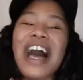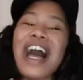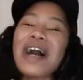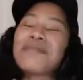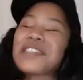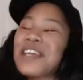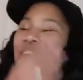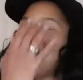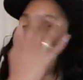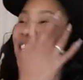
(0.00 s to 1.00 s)
I'm
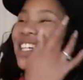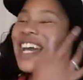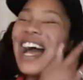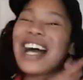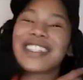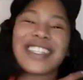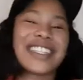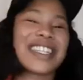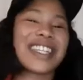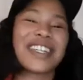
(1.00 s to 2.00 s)
so done. I
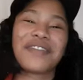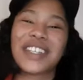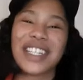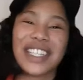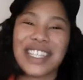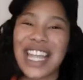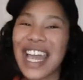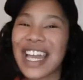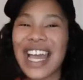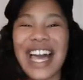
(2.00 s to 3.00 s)
just love us.
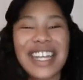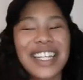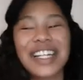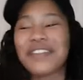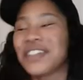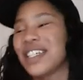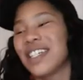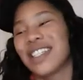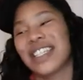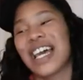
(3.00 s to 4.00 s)
Like, I love
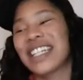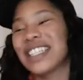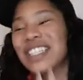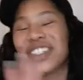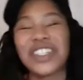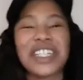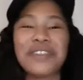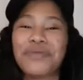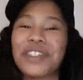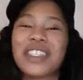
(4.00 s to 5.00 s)
us. Like, this
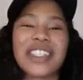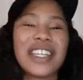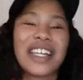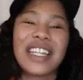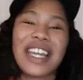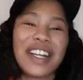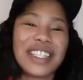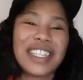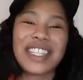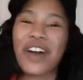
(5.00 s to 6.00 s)
shit was
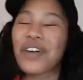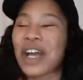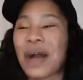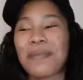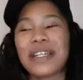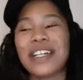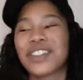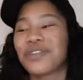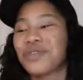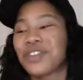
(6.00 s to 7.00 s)
hilarious. This whole
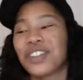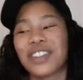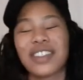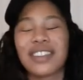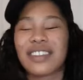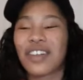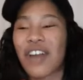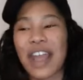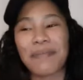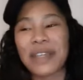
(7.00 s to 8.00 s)
compilation would just
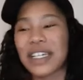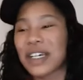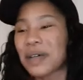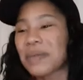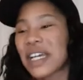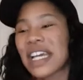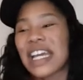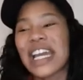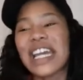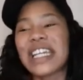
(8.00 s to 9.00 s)
crack me up.
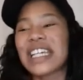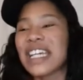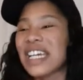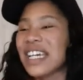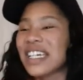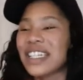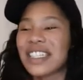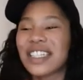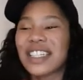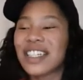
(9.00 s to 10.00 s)
And
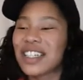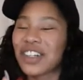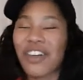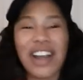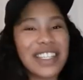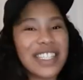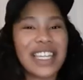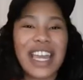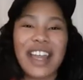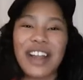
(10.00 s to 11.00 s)
again, Crazy
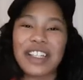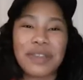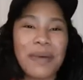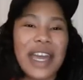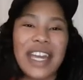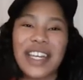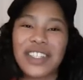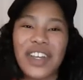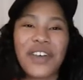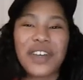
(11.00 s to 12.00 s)
Karen's
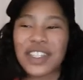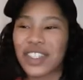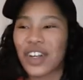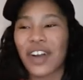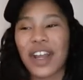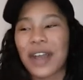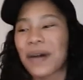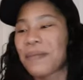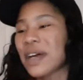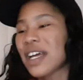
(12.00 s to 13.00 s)
page on
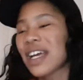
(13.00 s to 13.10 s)
Instagram.